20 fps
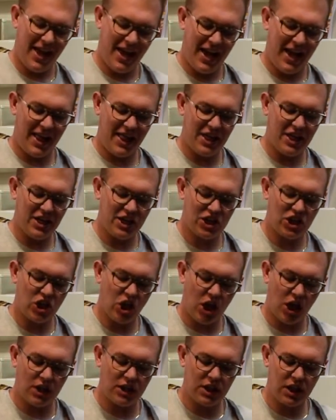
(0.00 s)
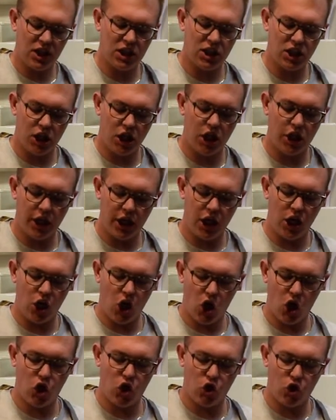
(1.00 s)
and this sauce is looking
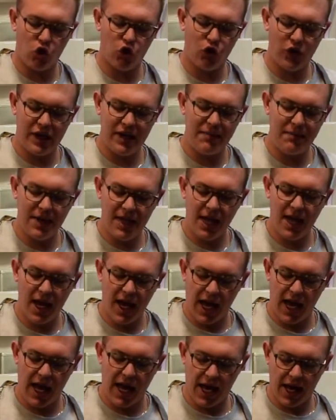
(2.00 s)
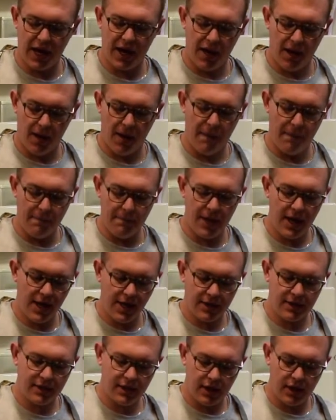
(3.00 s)
creamy and
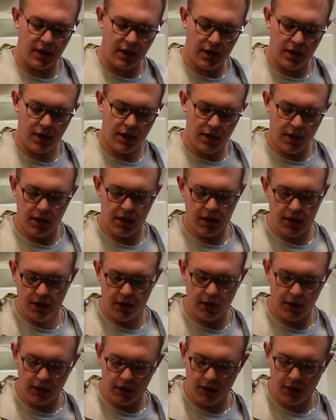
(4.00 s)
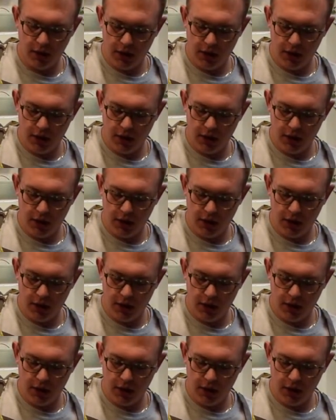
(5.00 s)
amazing.